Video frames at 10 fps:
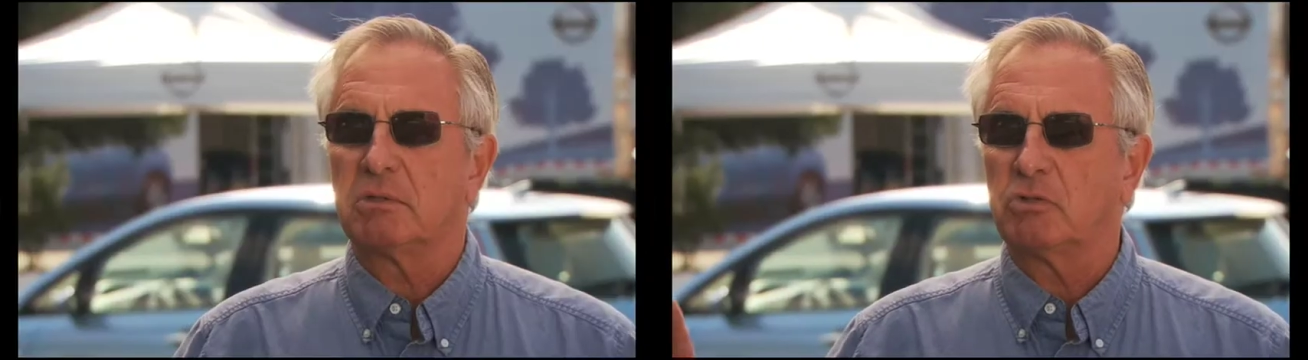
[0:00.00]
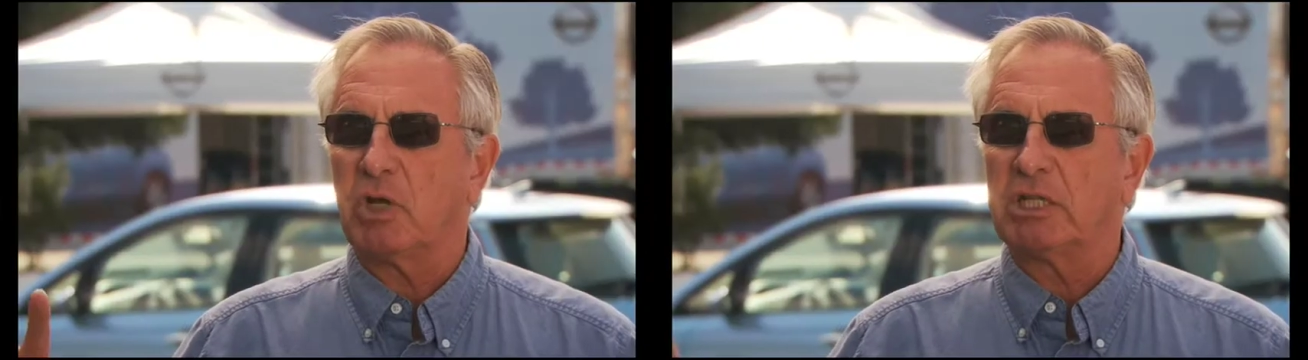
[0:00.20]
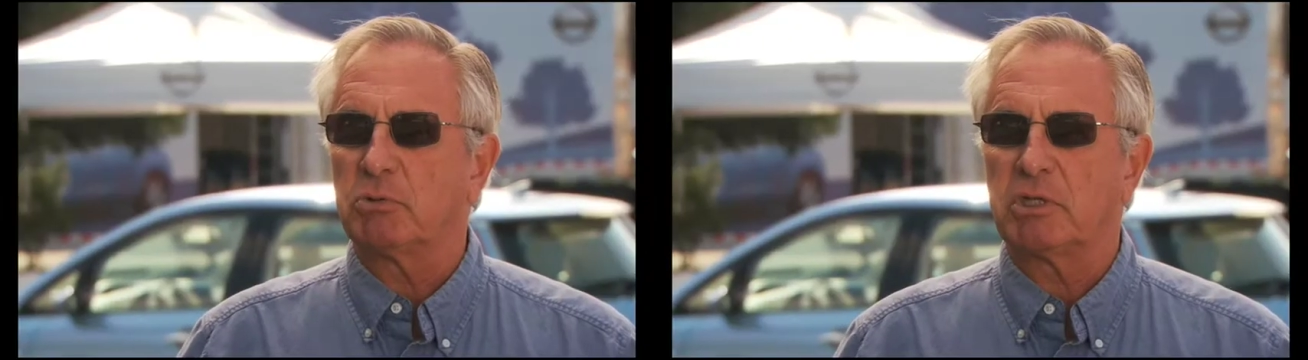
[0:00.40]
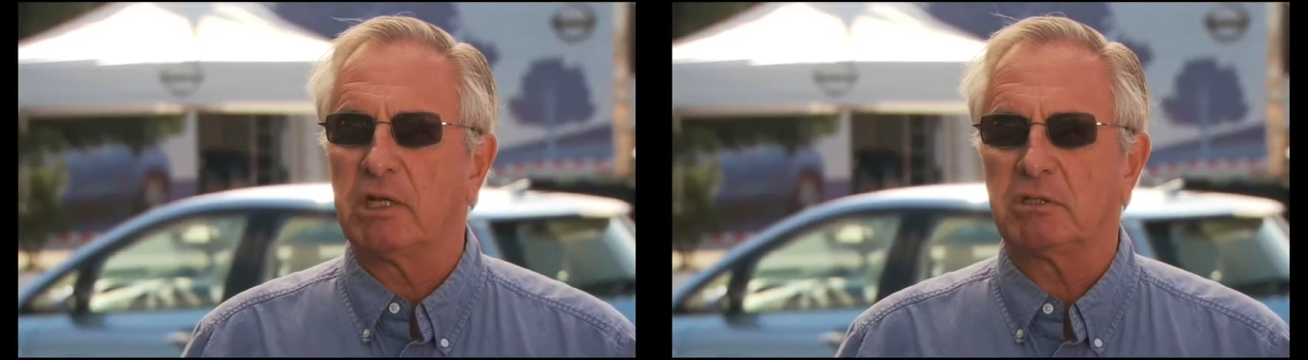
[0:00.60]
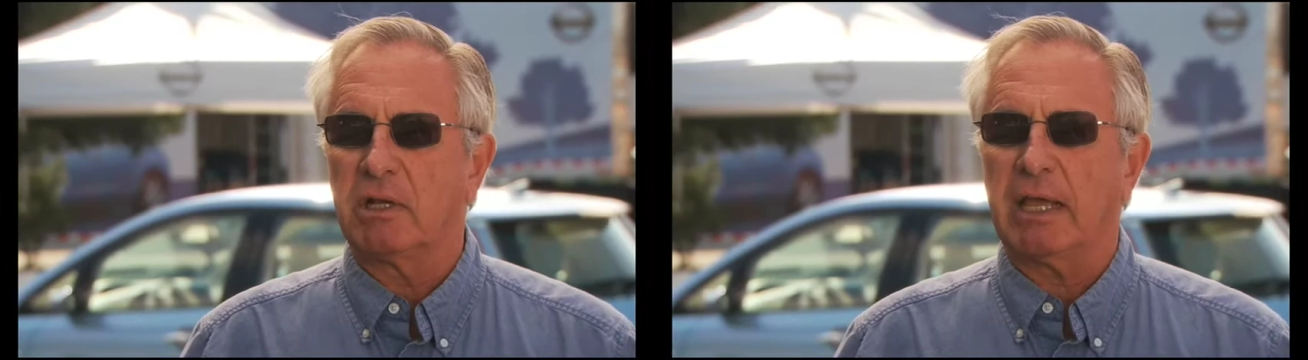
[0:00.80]
uh,
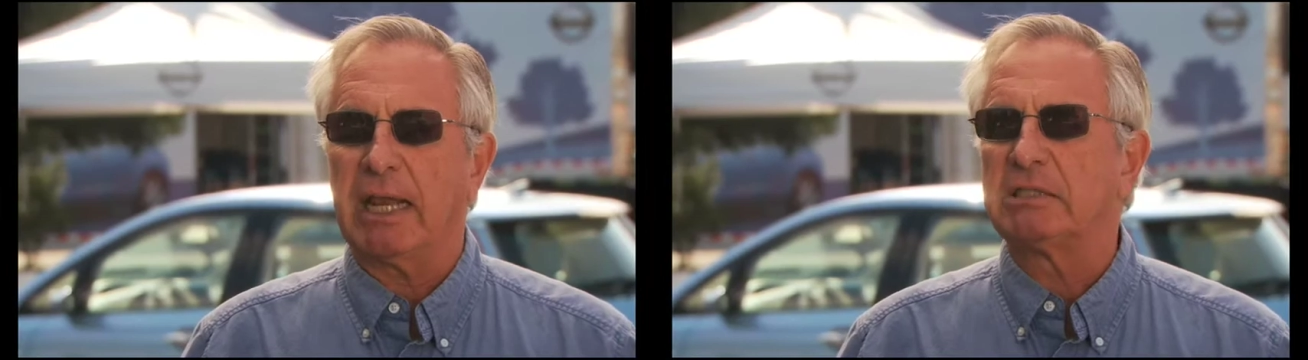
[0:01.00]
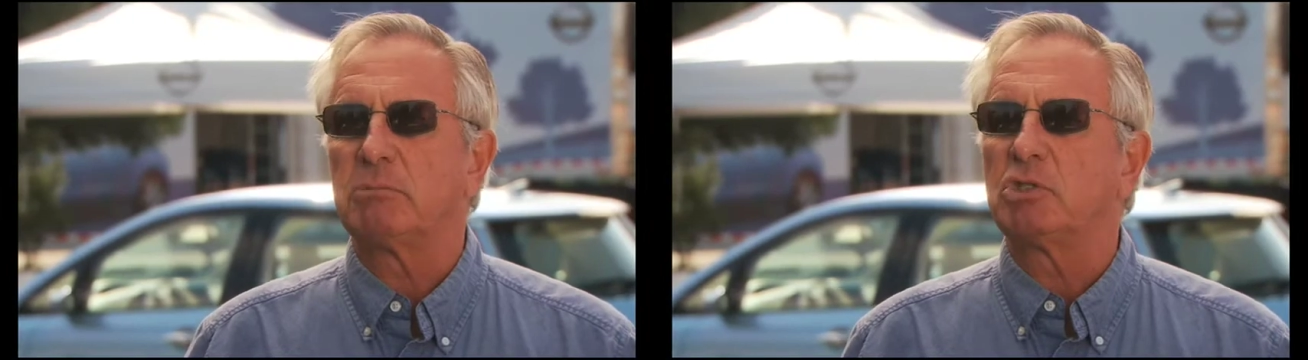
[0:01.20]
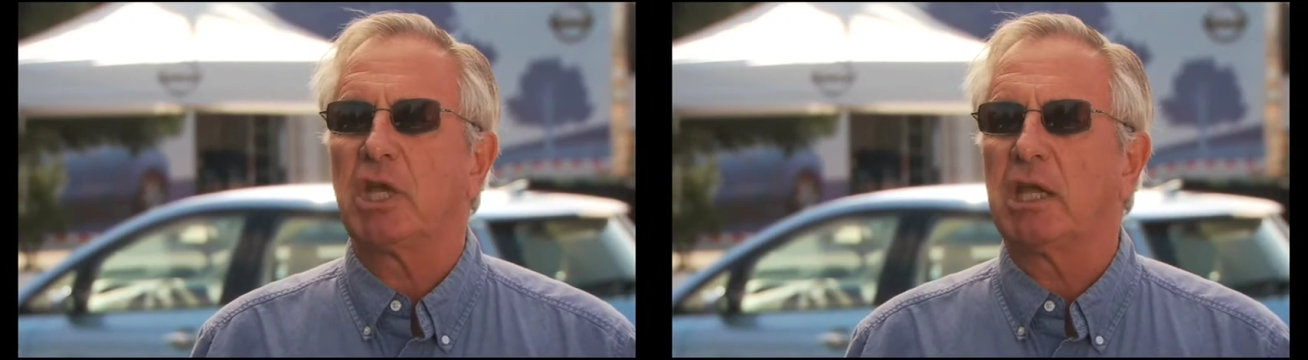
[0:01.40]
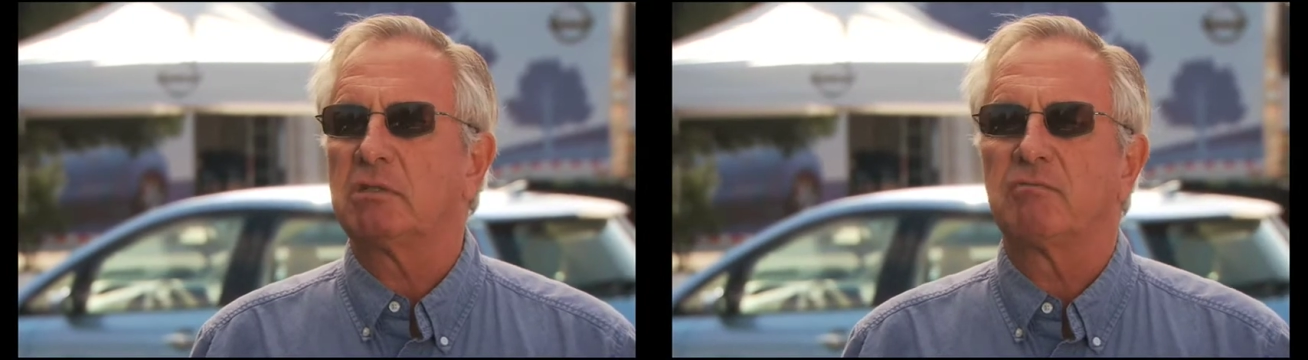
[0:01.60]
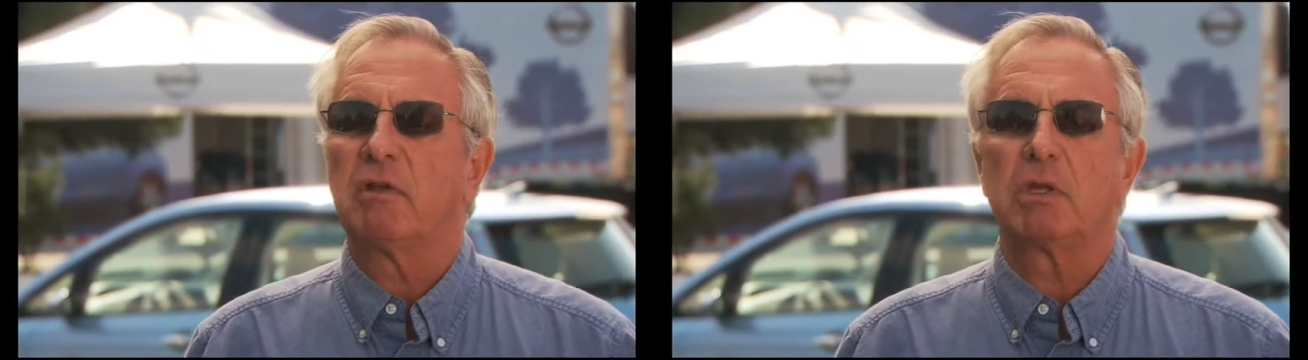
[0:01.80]
transportation like it hasn't been
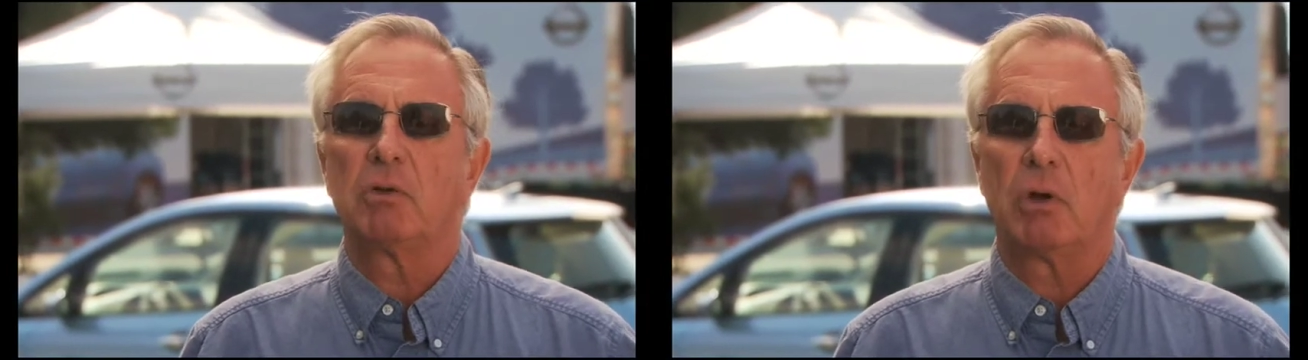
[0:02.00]
changed in 50 to